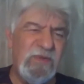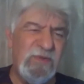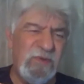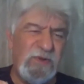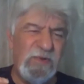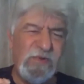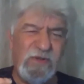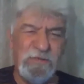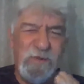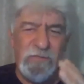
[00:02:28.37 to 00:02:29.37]
a lot of
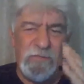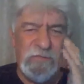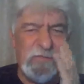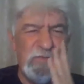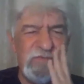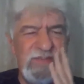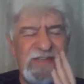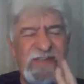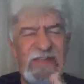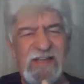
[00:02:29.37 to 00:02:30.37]
I've heard people say
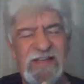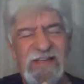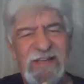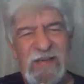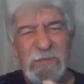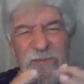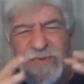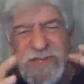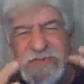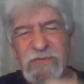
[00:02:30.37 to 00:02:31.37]
that I'm not
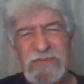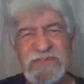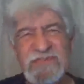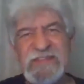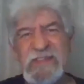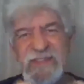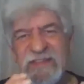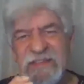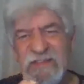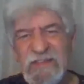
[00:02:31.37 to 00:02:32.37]
ready for this. This is gonna,
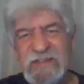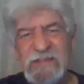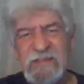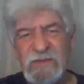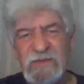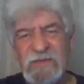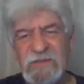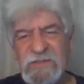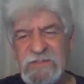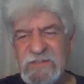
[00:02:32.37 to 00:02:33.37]
you know,
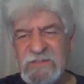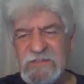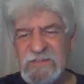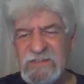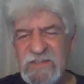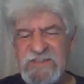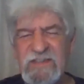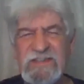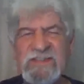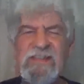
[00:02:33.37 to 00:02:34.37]
this this this lifestyle
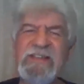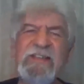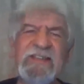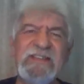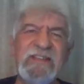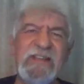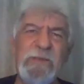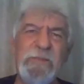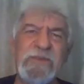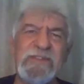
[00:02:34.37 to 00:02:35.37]
is gonna is gonna
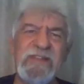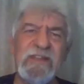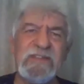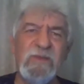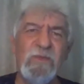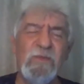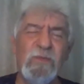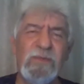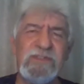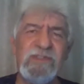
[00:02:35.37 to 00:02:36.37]
cramp my style. So
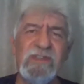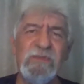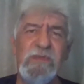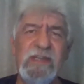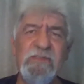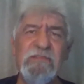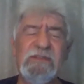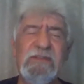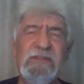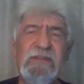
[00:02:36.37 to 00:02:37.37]
what style do we have?
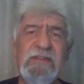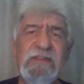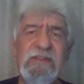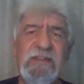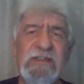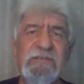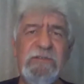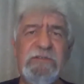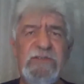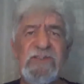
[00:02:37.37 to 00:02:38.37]
If
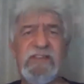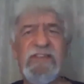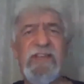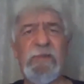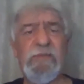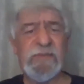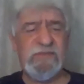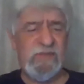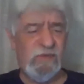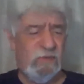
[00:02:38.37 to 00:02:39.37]
if that's gonna cramp your
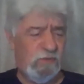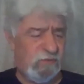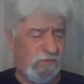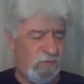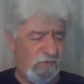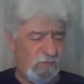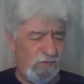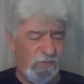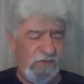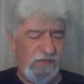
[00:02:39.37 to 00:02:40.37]
style, what what what what
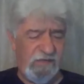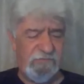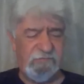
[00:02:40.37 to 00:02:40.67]
do we have?